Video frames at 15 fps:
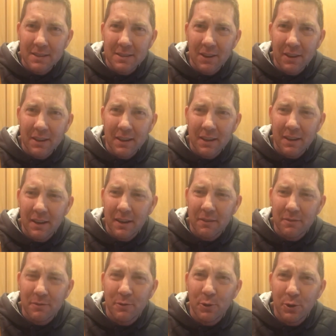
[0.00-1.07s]
like a
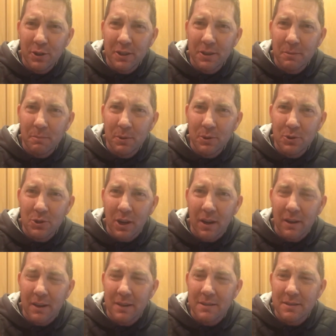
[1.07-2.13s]
fruited
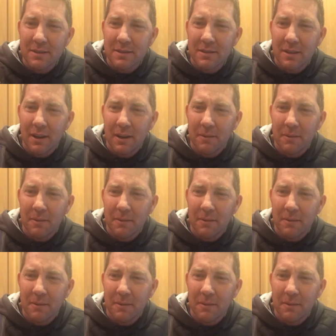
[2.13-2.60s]
kombucha. It's